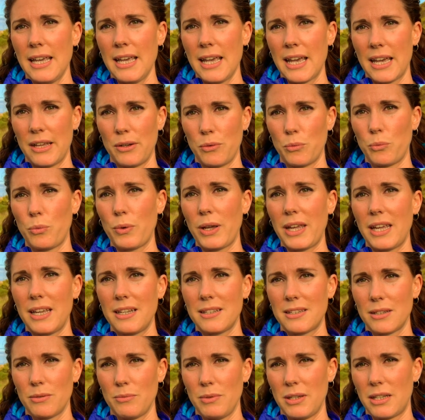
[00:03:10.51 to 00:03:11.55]
and ways
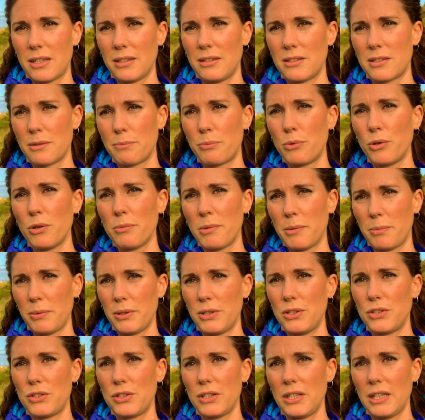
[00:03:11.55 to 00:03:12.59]
that we can support people
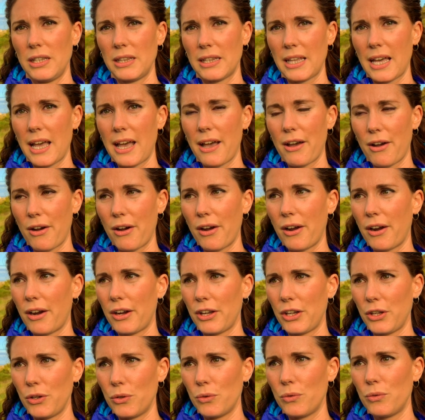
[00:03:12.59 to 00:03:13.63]
in doing that are
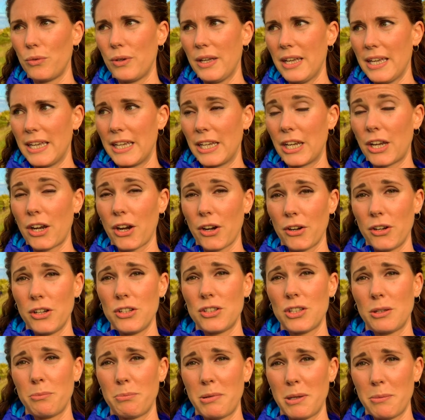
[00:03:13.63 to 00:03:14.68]
you know
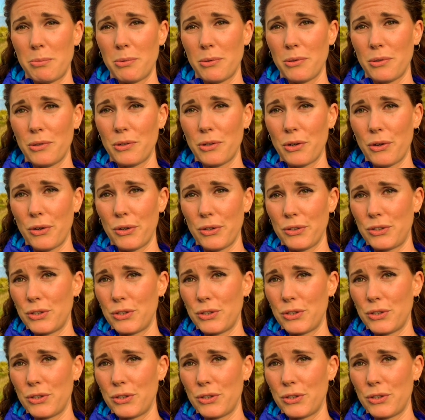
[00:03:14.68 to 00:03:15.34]
encouraging people uh,